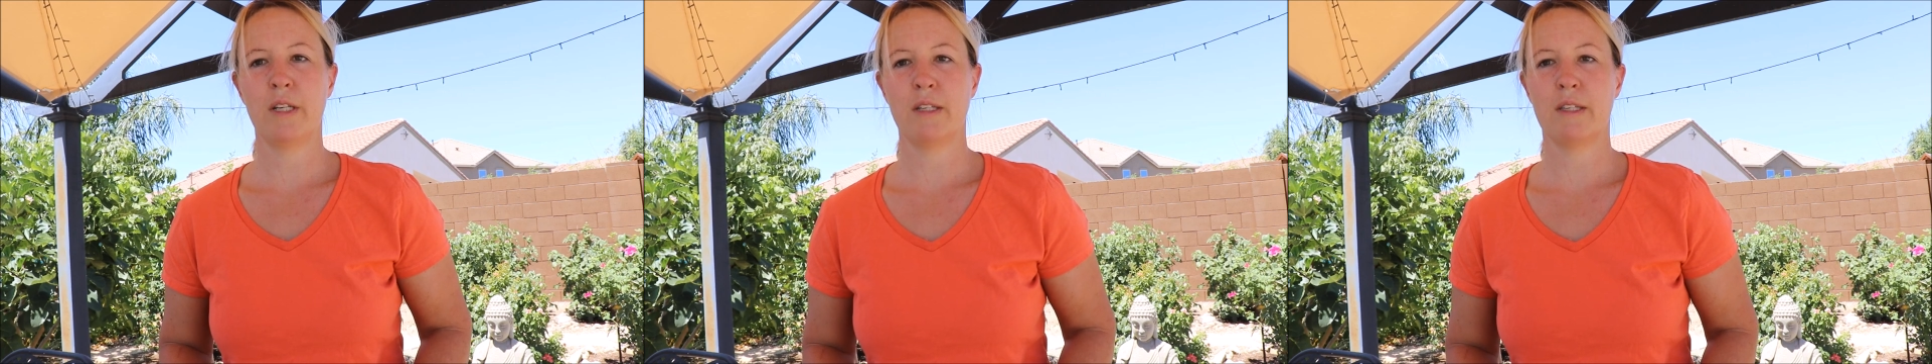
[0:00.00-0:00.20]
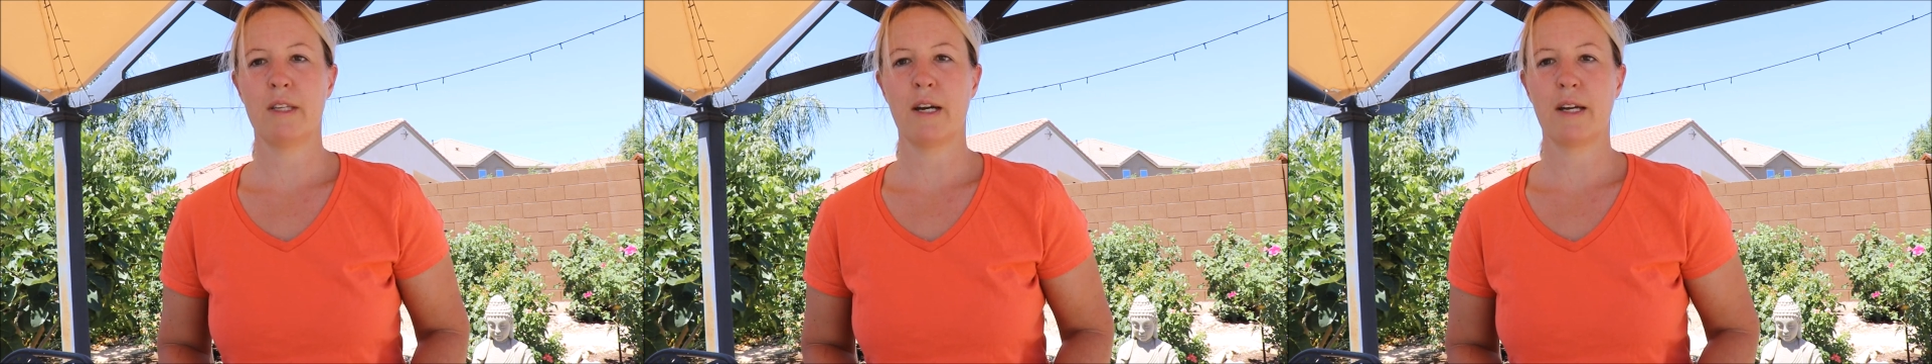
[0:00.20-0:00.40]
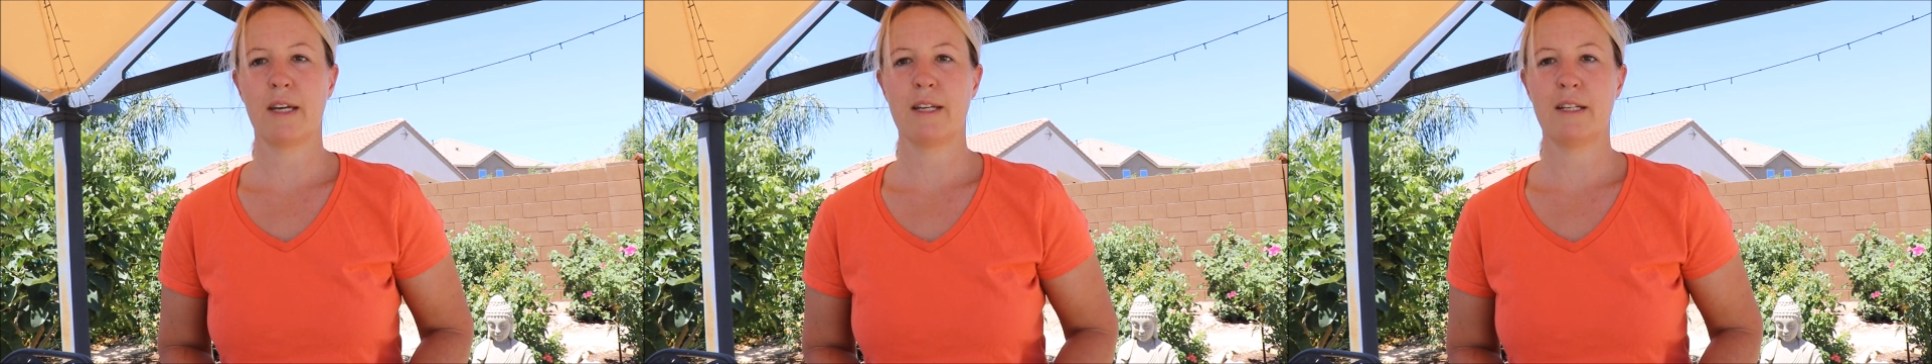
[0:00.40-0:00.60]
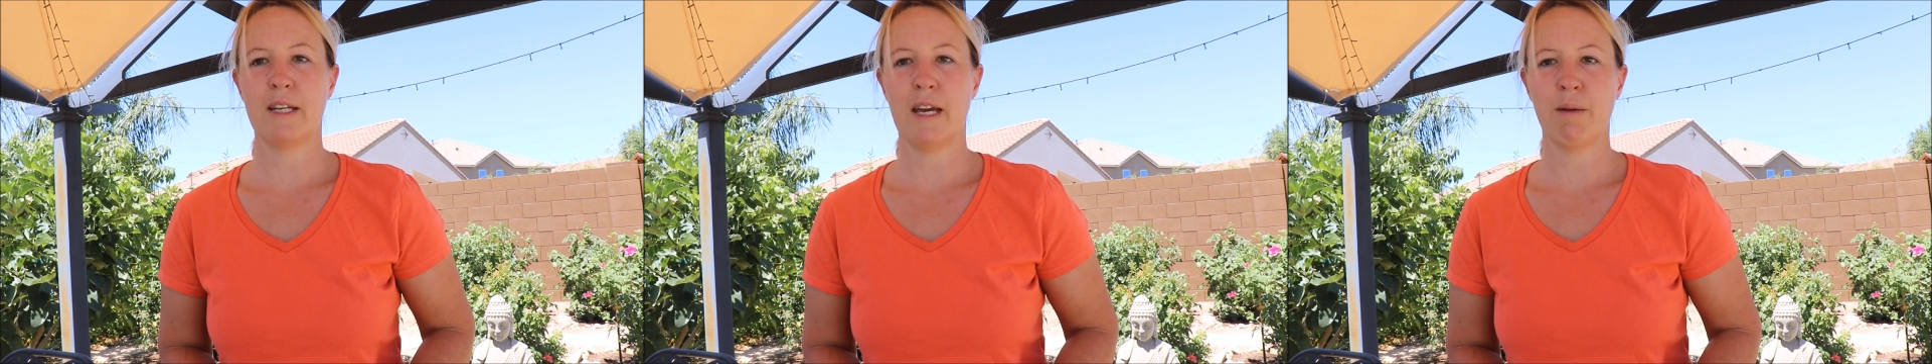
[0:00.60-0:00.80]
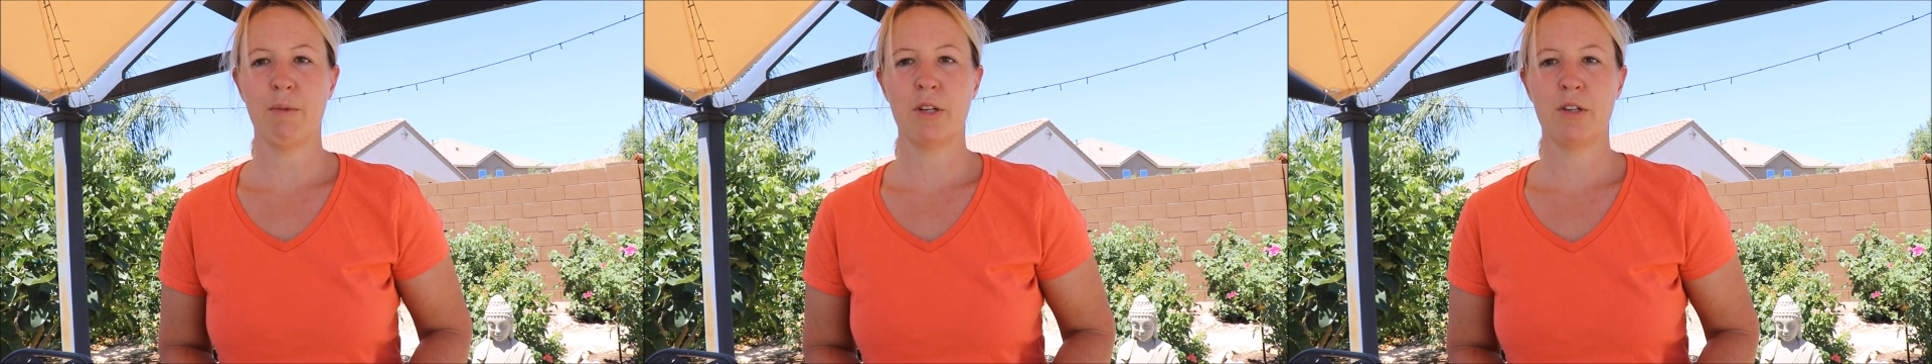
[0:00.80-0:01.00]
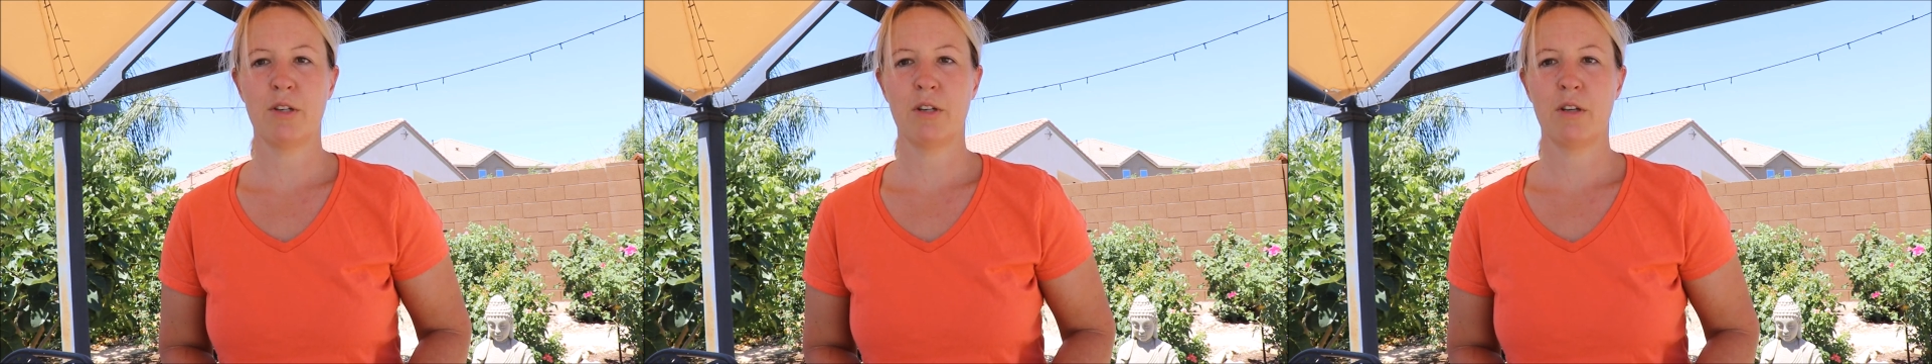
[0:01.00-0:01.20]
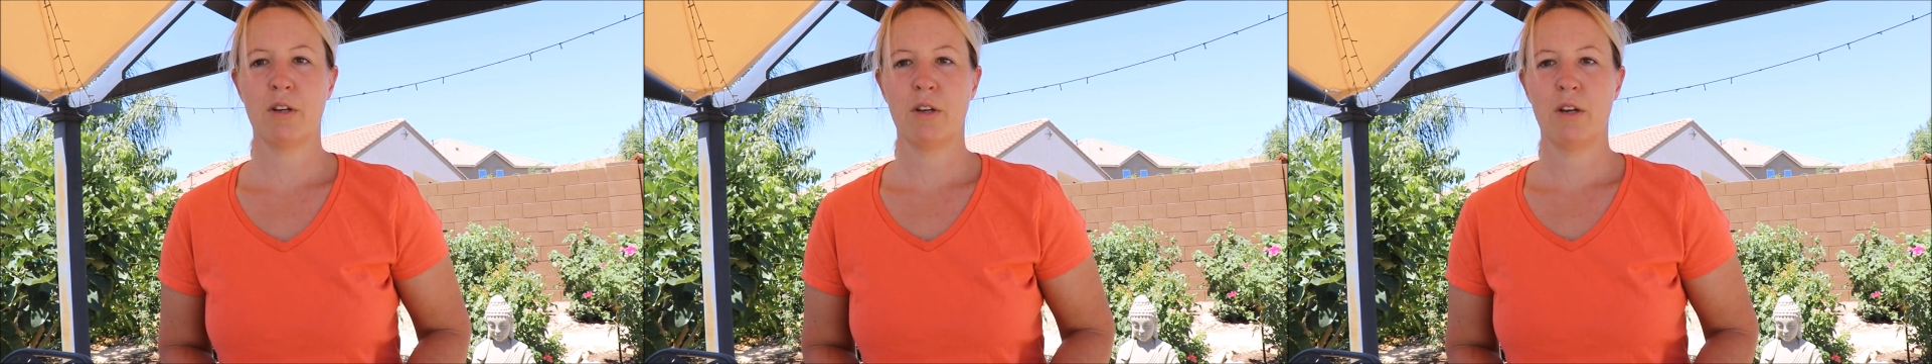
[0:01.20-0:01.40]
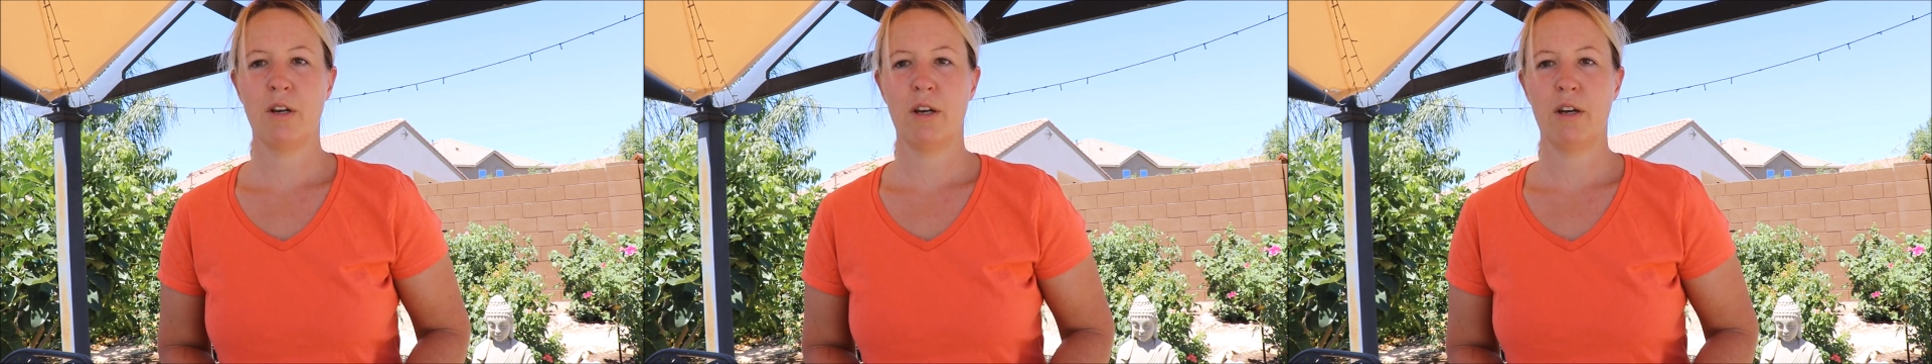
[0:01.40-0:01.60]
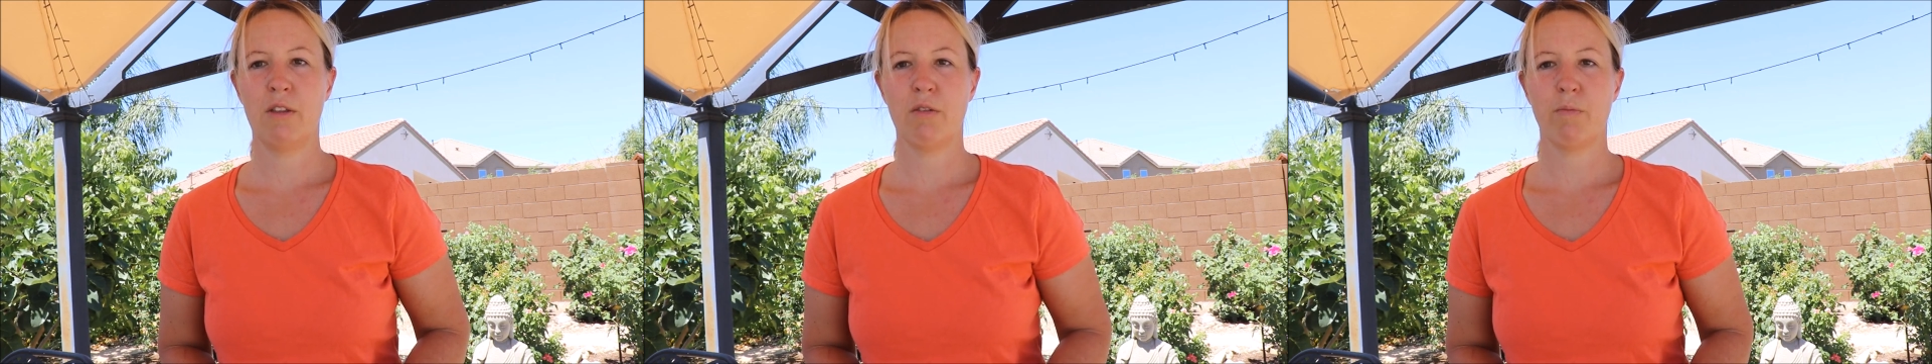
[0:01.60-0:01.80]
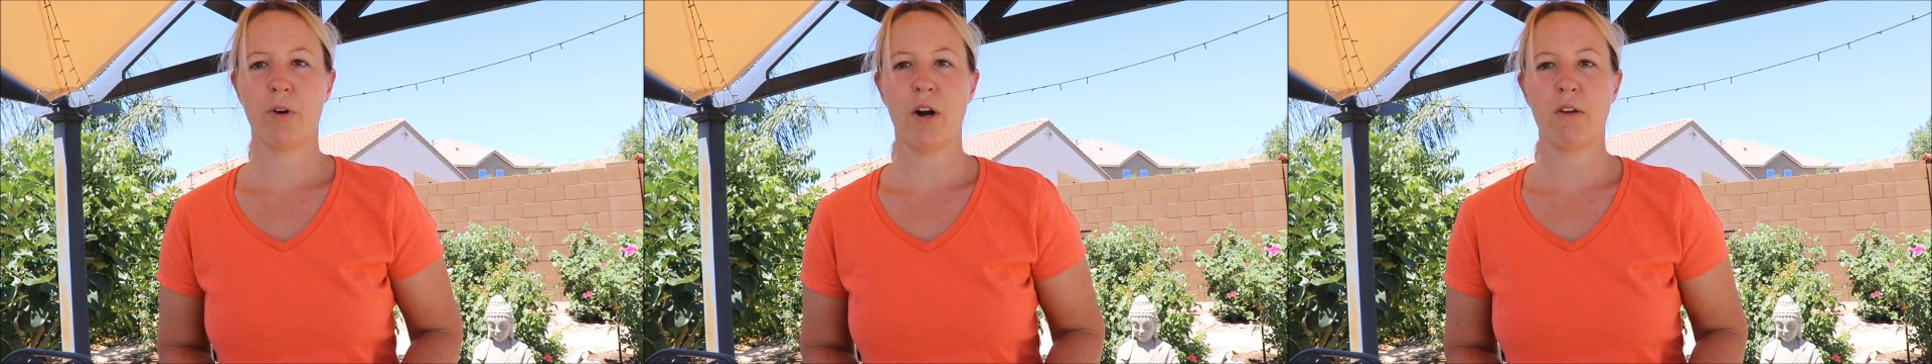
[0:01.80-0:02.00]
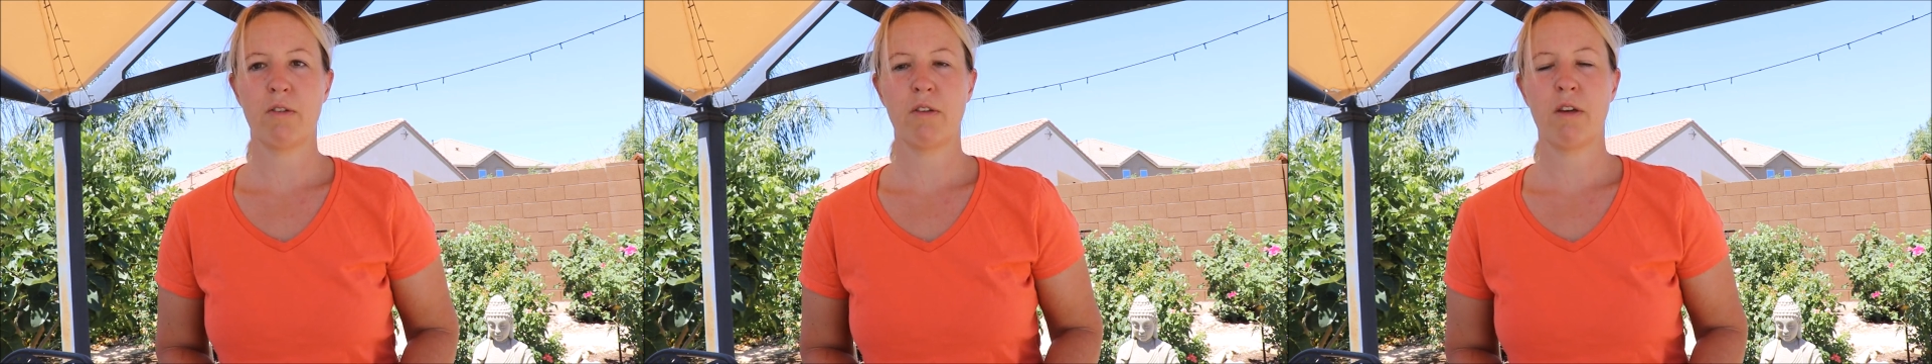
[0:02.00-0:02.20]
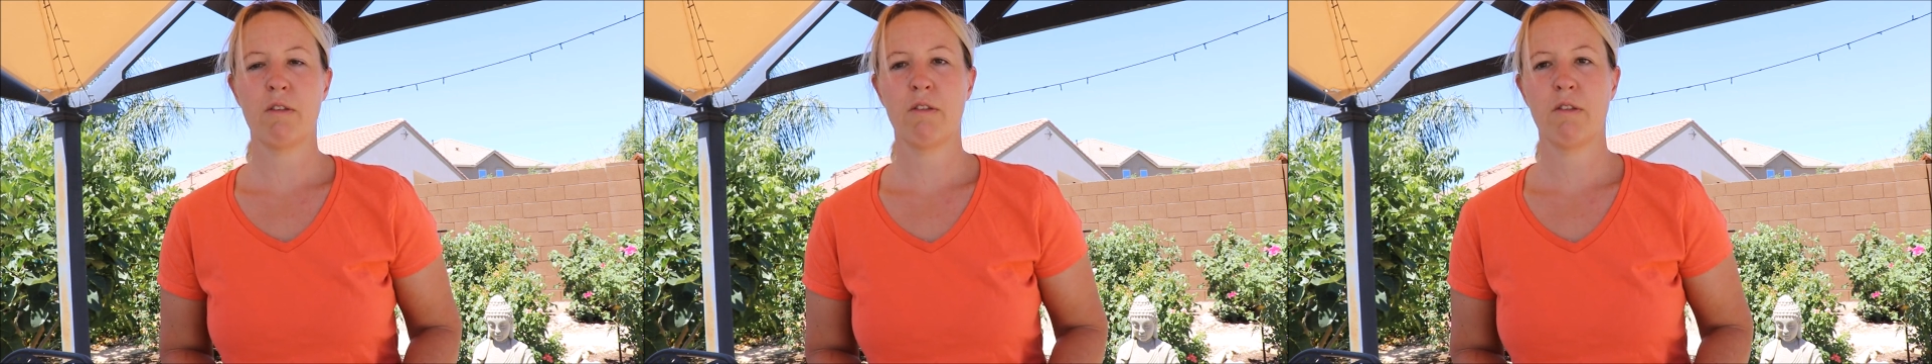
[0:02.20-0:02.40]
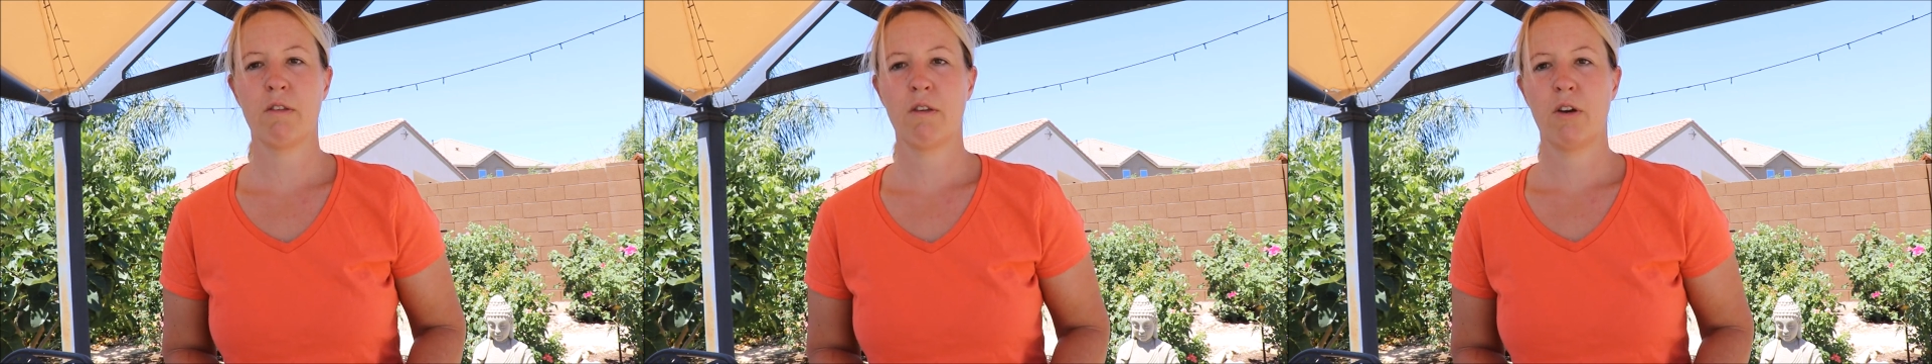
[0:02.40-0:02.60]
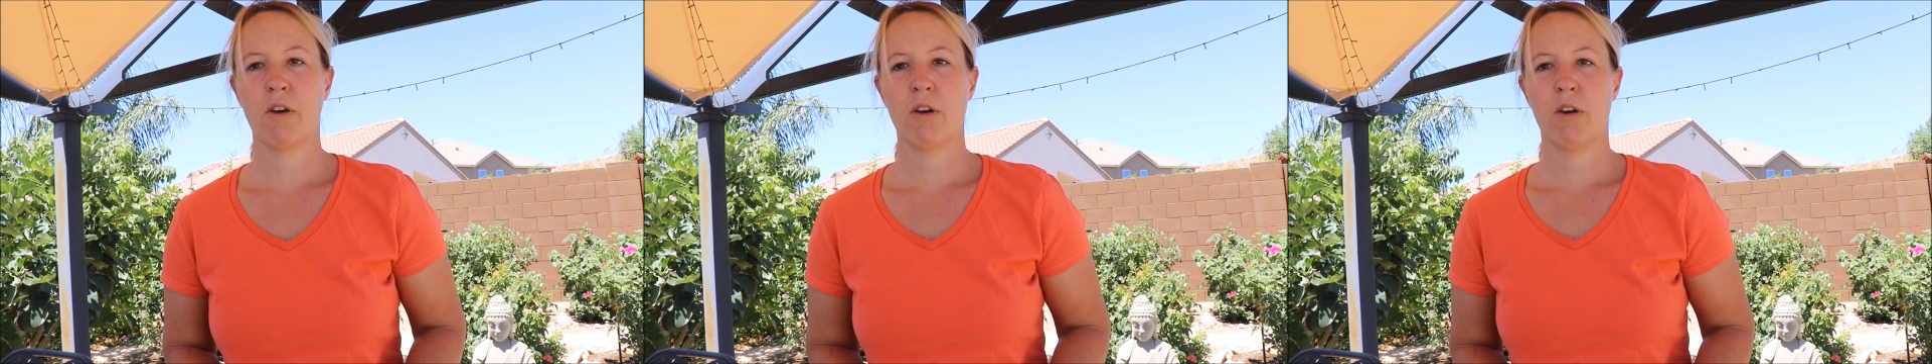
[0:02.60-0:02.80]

does not get damaged in the process.